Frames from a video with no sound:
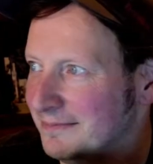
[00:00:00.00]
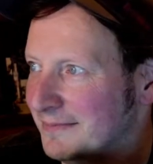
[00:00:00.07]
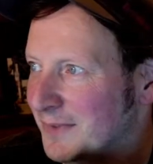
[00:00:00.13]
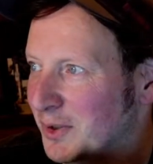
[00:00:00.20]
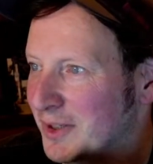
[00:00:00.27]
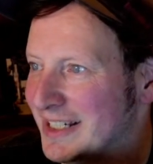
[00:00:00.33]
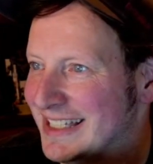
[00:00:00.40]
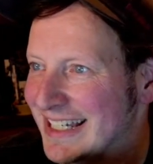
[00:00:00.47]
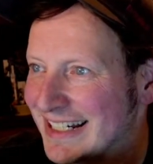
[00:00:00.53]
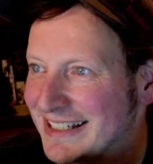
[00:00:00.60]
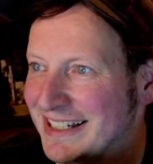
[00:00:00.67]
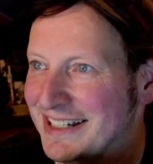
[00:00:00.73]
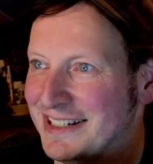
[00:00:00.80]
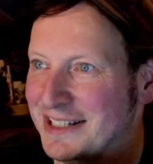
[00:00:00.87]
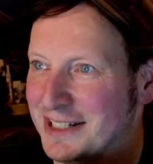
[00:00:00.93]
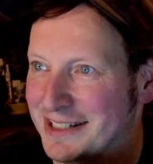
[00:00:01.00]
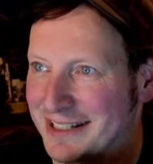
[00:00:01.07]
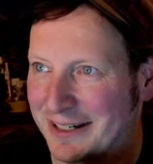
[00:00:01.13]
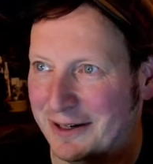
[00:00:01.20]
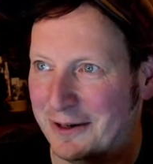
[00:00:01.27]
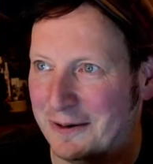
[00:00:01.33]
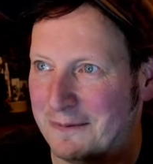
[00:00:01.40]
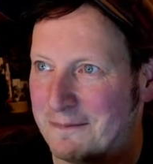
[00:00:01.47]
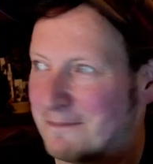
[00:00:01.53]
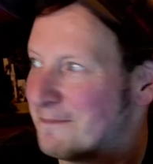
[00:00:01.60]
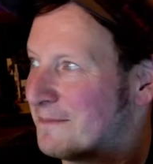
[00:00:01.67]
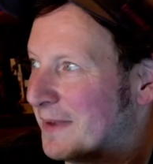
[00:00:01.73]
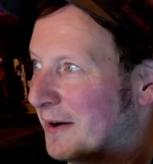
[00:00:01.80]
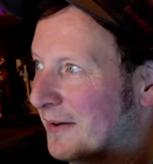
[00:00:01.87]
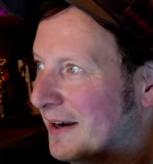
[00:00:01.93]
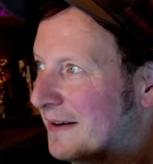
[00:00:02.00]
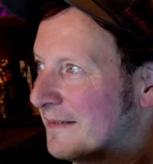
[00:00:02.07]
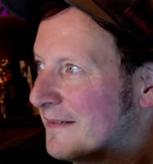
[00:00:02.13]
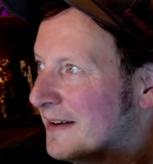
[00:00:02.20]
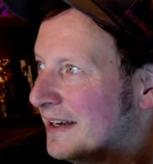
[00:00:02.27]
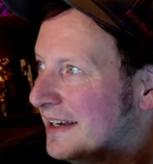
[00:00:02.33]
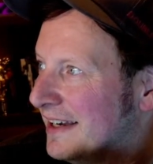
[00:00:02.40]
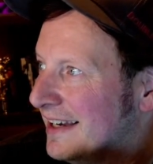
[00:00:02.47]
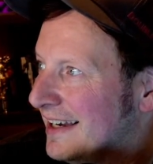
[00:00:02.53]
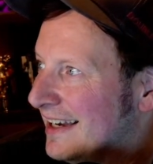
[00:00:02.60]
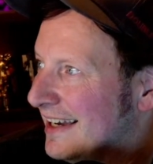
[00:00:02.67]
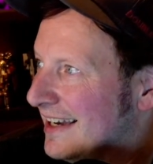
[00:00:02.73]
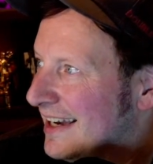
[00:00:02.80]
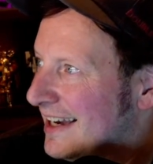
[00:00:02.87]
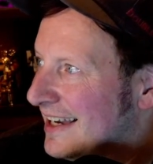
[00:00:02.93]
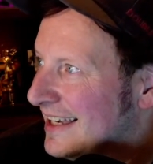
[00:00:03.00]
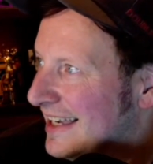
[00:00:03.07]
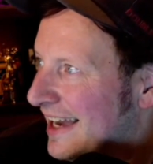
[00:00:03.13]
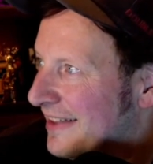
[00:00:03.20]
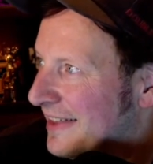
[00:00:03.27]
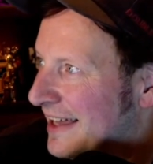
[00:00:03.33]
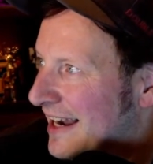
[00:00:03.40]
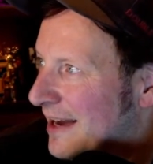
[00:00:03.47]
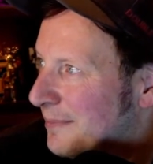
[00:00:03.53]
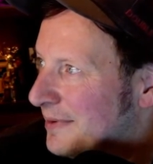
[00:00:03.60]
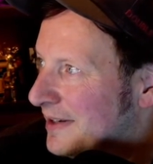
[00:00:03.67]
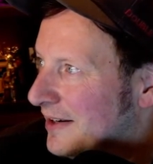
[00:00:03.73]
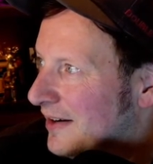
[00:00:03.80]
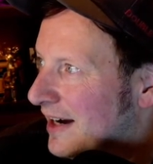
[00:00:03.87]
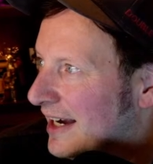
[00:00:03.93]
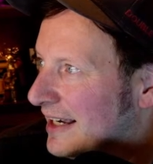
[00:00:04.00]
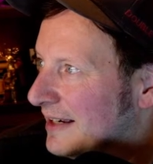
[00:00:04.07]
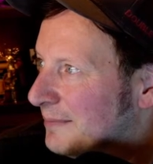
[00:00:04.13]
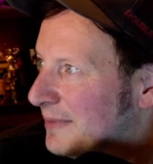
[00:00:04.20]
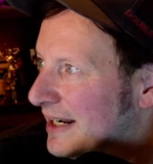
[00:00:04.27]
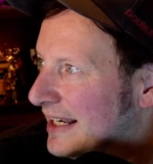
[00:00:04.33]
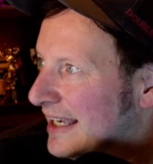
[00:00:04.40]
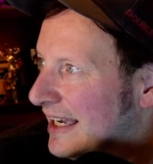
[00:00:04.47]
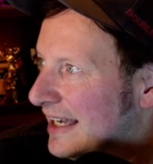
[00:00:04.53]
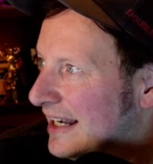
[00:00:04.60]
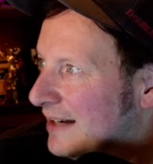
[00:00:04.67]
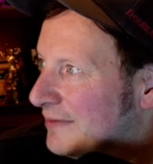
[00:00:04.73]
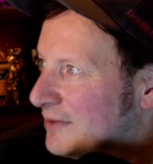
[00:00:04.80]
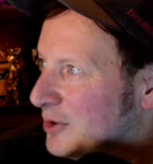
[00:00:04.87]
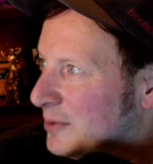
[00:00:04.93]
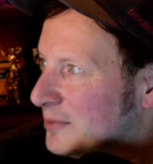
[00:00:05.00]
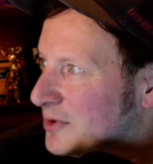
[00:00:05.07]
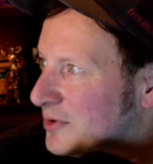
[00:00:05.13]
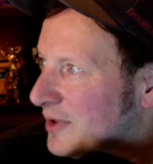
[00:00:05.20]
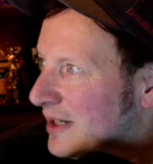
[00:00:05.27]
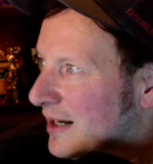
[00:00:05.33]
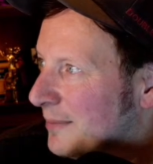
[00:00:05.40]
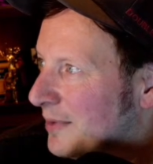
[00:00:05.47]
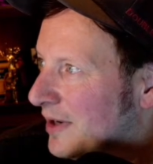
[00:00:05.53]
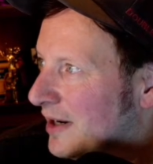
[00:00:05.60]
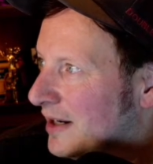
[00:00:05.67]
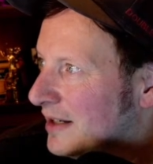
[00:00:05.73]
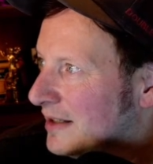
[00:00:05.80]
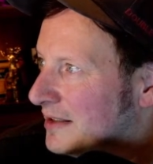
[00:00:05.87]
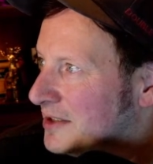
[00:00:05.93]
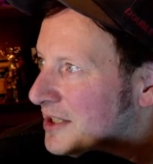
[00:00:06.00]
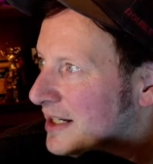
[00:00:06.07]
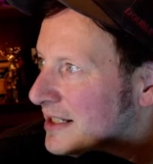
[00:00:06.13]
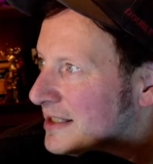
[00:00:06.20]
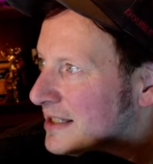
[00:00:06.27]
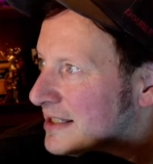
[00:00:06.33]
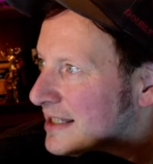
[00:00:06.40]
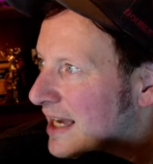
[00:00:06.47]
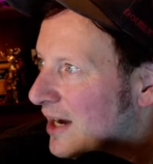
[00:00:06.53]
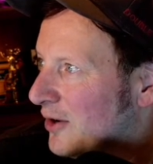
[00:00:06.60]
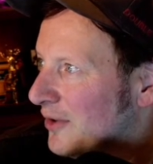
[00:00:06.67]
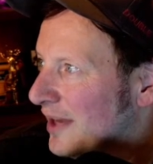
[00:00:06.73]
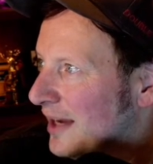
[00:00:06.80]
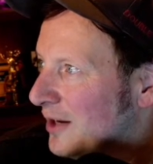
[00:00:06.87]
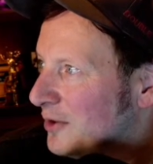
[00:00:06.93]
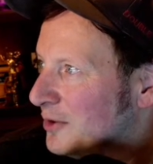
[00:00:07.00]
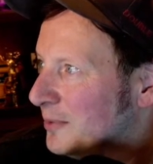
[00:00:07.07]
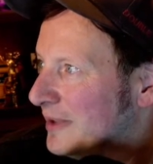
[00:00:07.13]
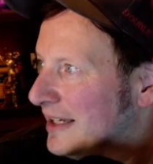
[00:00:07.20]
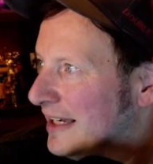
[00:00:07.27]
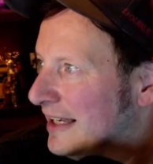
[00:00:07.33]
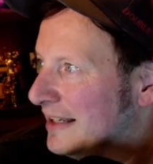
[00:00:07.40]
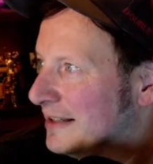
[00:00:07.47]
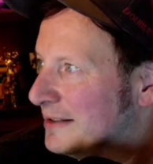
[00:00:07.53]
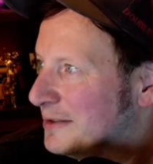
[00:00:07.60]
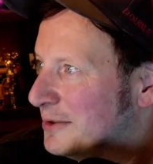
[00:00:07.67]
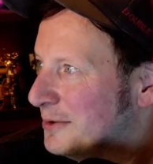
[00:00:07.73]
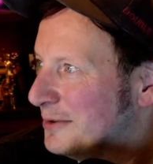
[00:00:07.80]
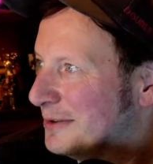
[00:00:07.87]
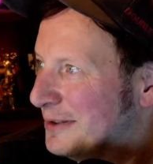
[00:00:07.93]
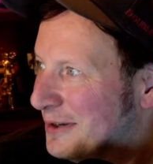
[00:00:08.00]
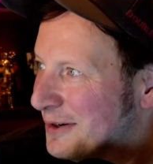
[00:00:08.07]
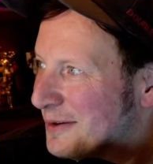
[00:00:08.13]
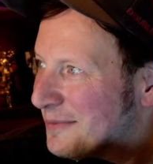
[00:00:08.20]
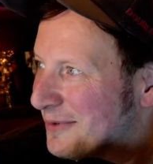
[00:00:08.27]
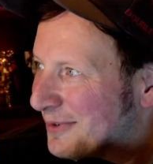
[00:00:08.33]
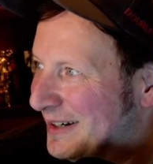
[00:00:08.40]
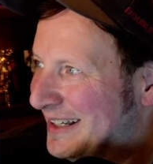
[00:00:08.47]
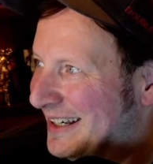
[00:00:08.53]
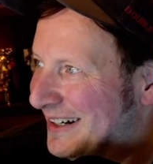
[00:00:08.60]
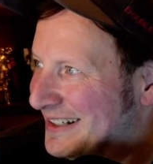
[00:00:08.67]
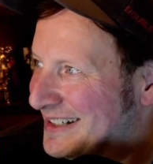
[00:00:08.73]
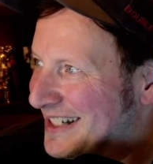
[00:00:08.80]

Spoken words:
You're addicted to Digger. All right. Yeah, that happened, Neil. But I can't have Doom straight up on Genesis. How the hell do we get Duke Nukem 3D on